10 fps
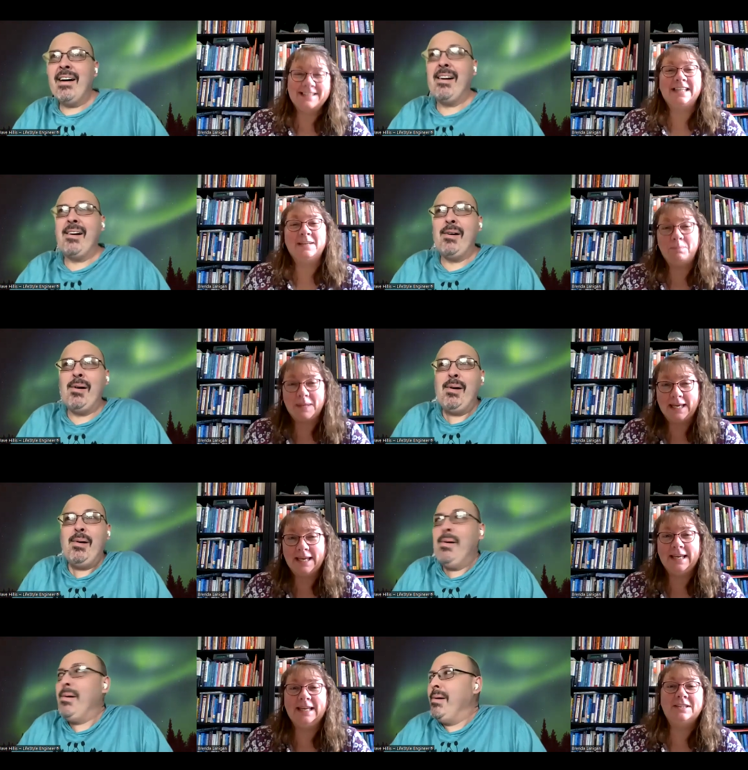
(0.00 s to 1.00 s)
Speaker 1: is a
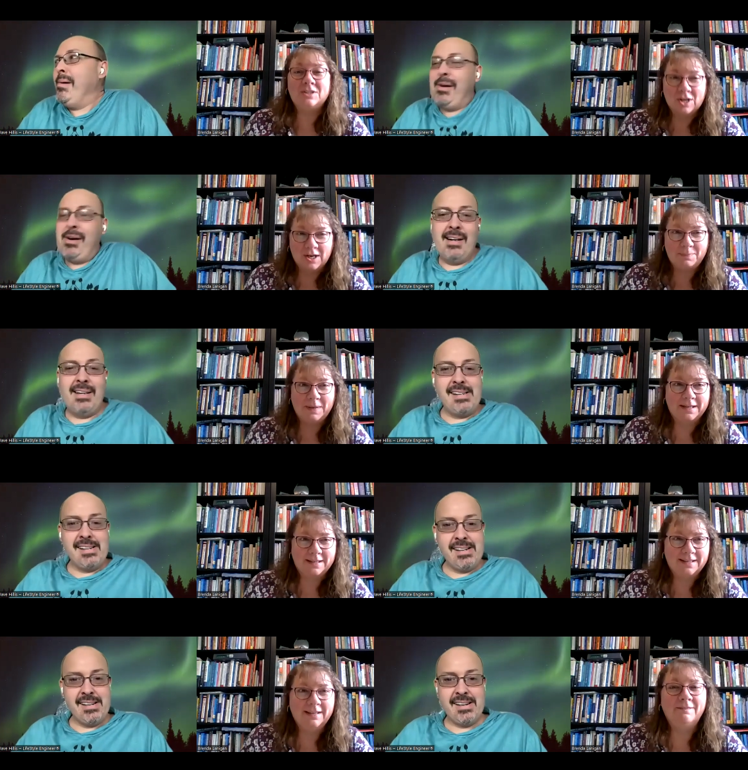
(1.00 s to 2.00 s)
big Ooh. topic
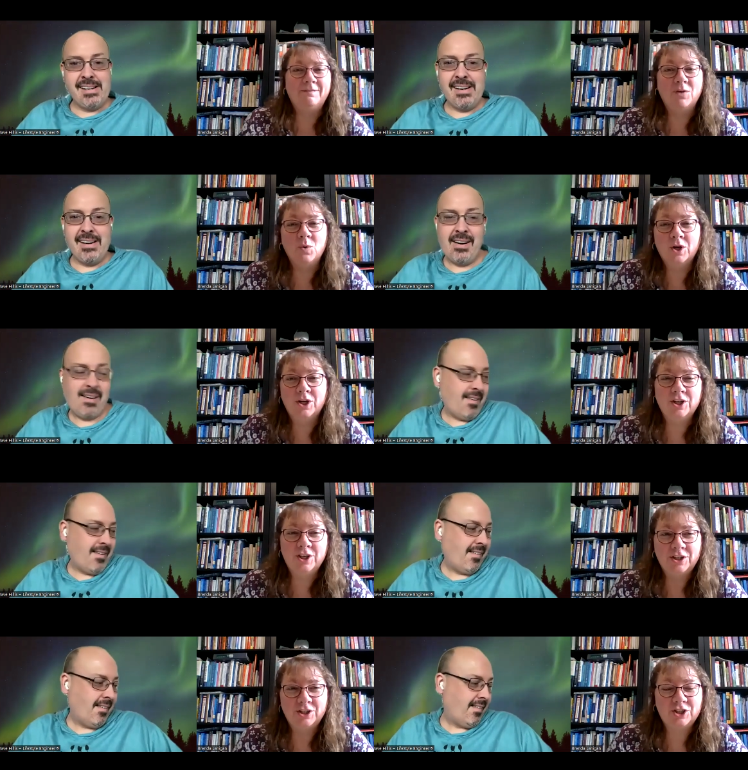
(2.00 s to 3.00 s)

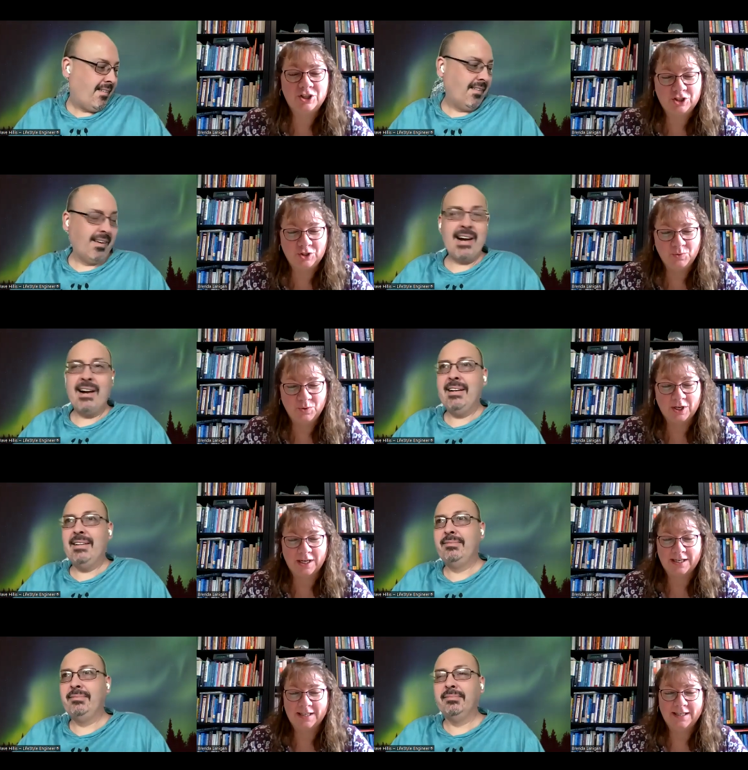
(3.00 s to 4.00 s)
for
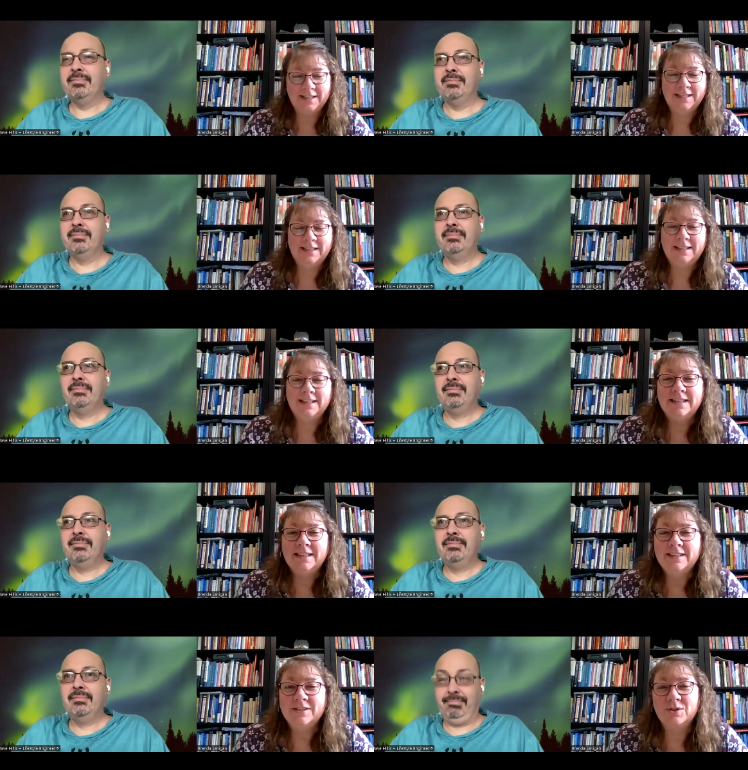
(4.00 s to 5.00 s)
sure.
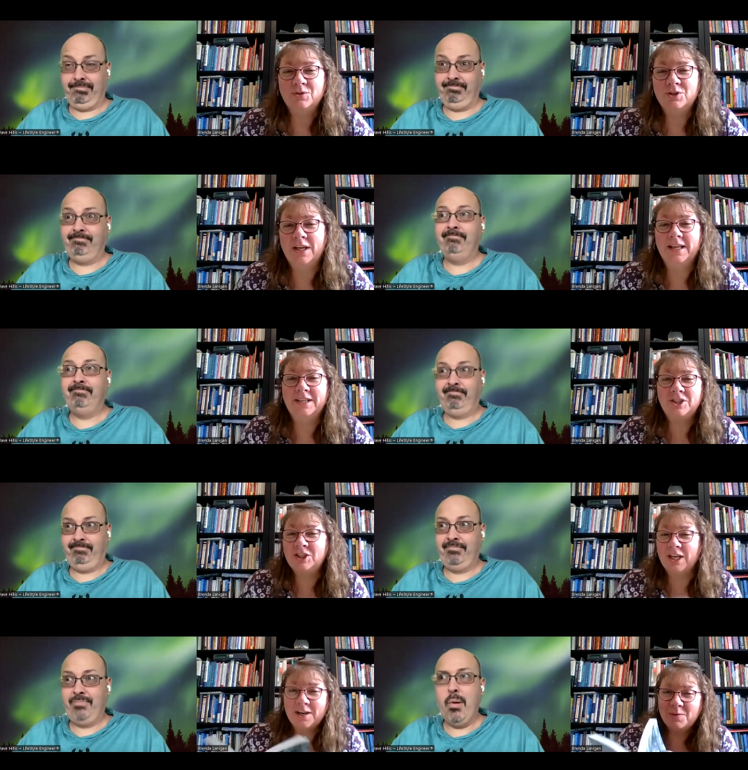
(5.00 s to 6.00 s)
So, shall I
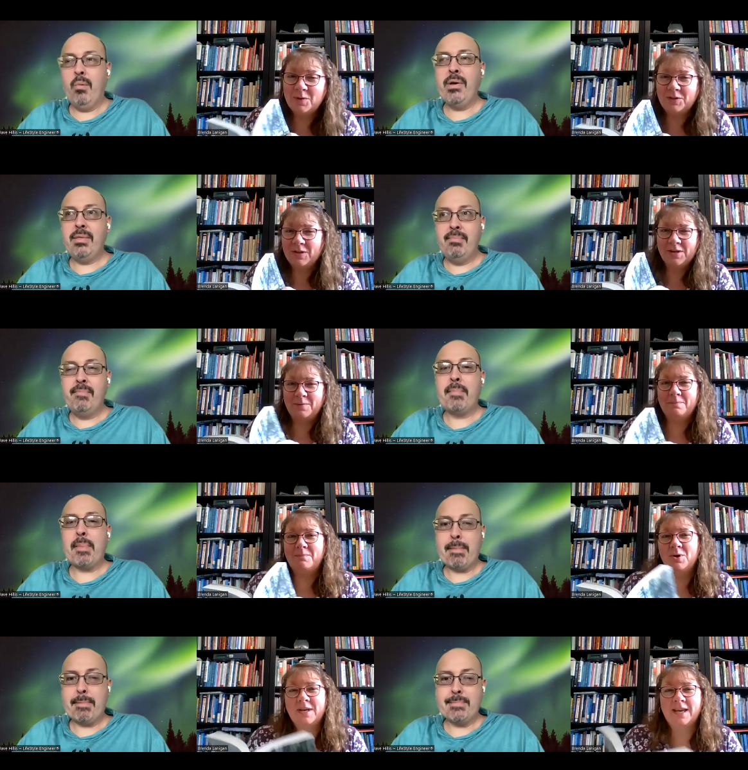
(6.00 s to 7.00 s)
share what with, the
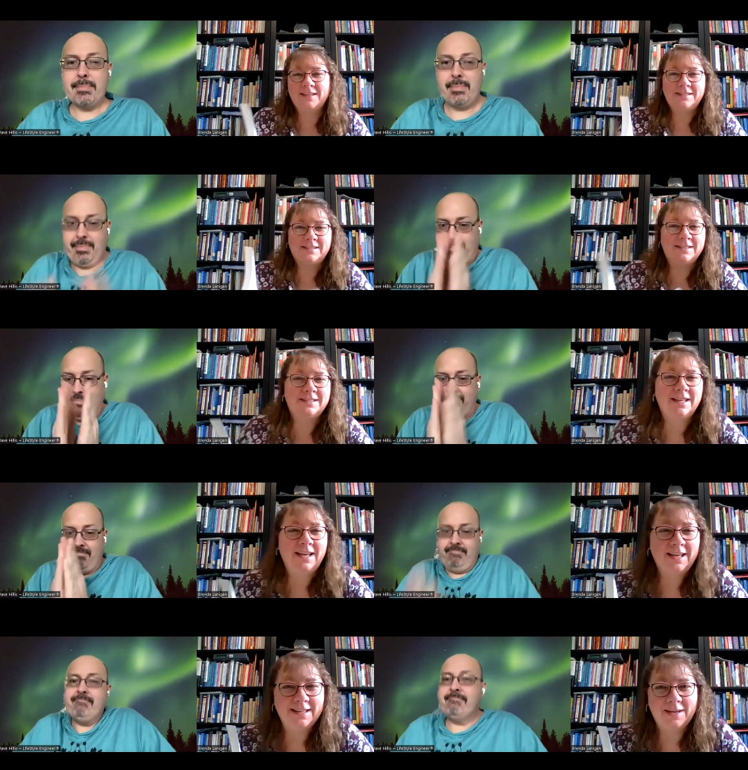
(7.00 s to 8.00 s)
book has to
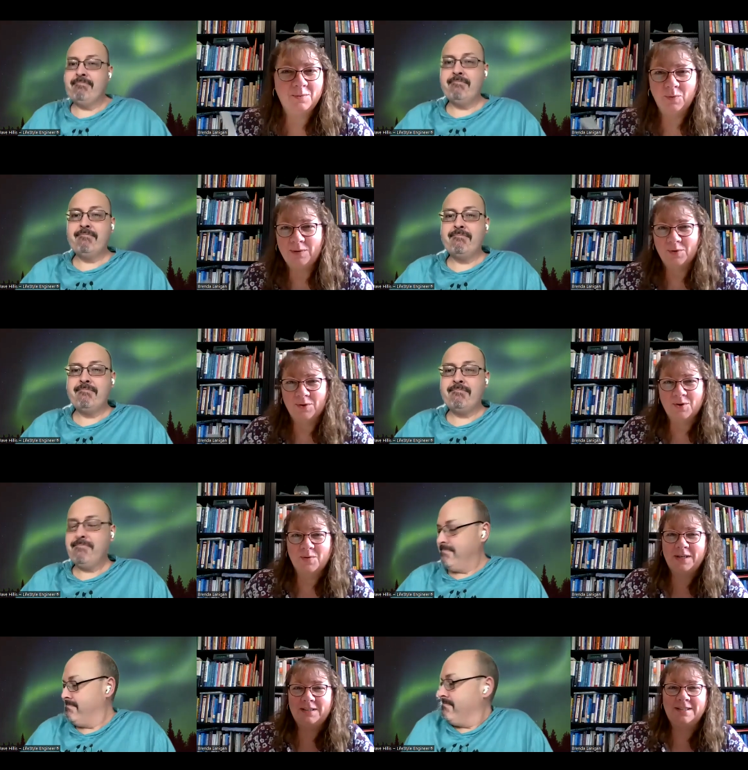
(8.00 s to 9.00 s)
say and then we will
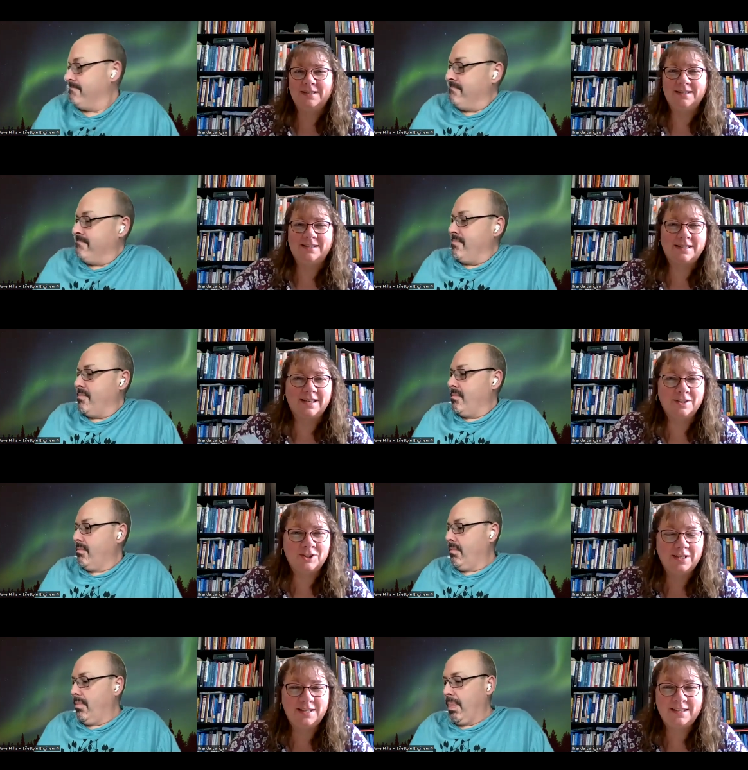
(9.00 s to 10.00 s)
go into
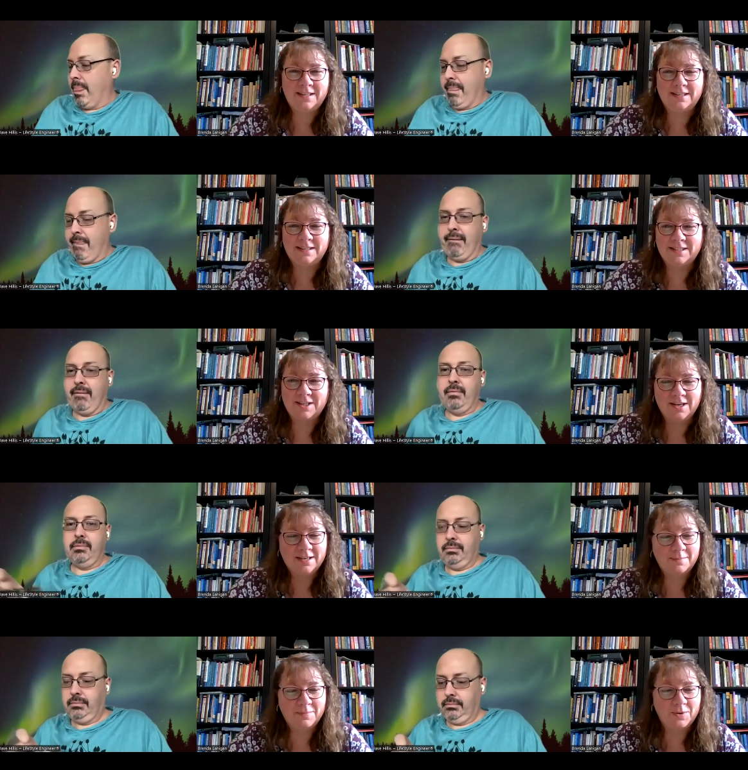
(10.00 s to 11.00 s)
discussion and
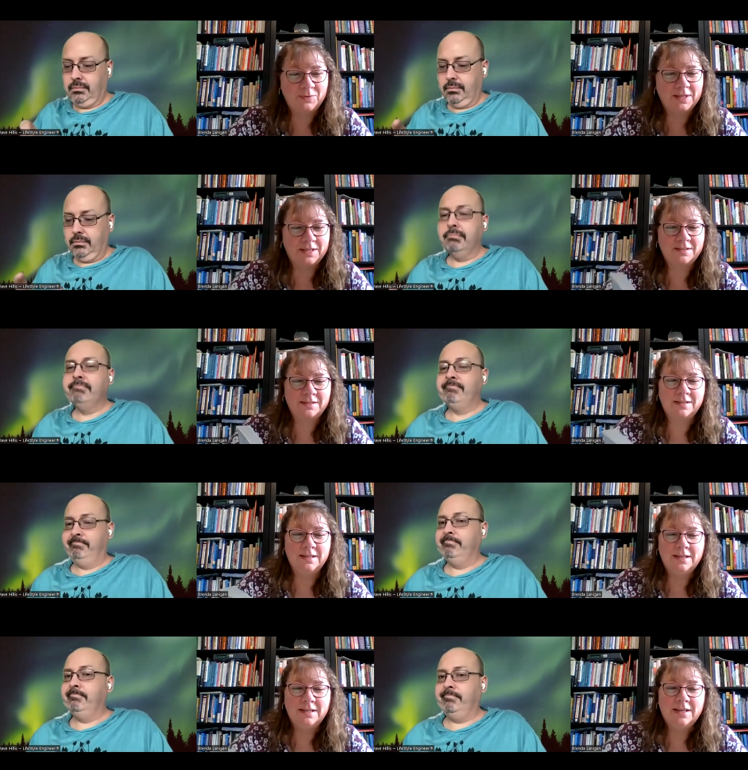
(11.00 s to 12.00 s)
talk about this?
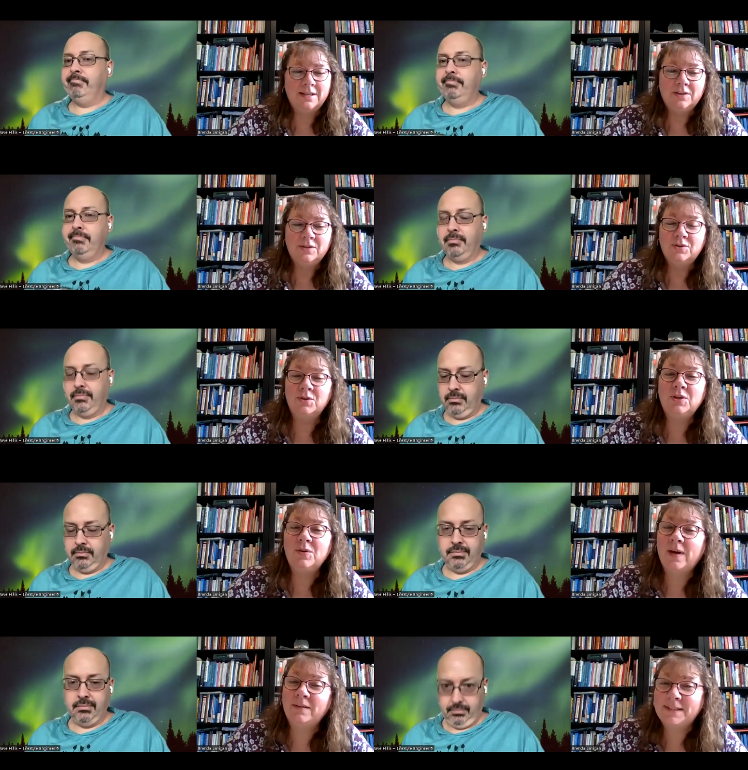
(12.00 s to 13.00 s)
Mm-hmm. So, do
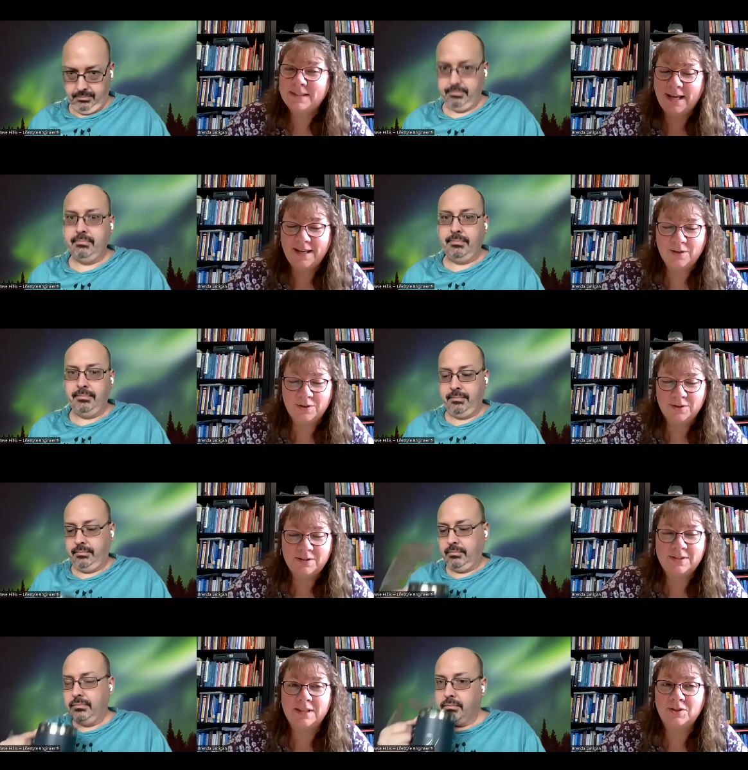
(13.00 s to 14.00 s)
you have
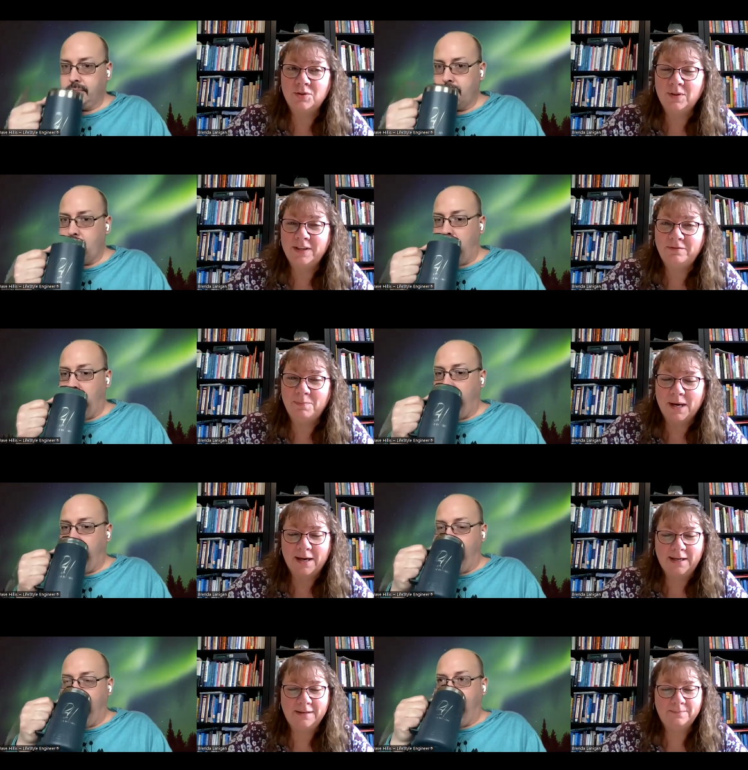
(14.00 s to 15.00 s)
standards that you live
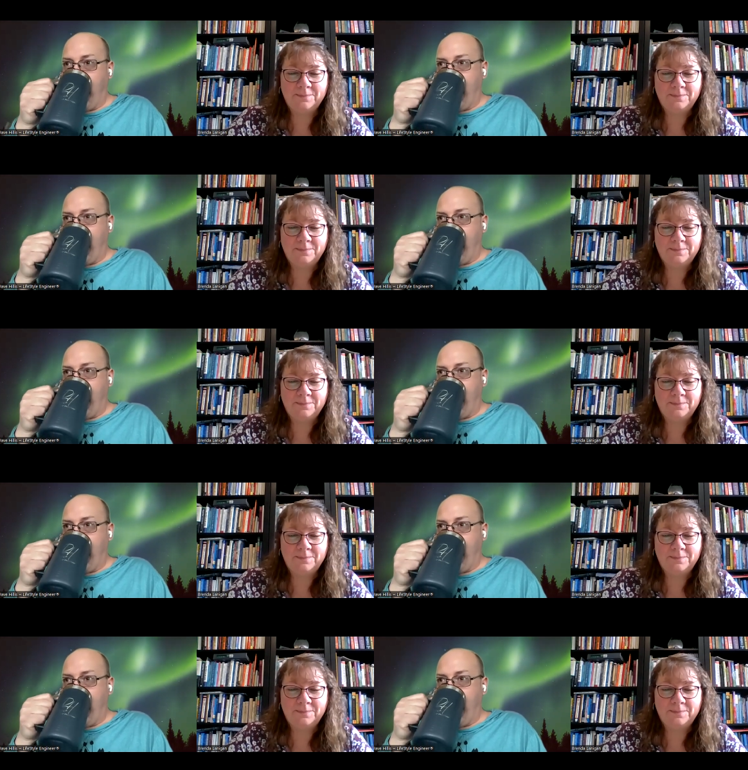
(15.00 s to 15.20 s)
by?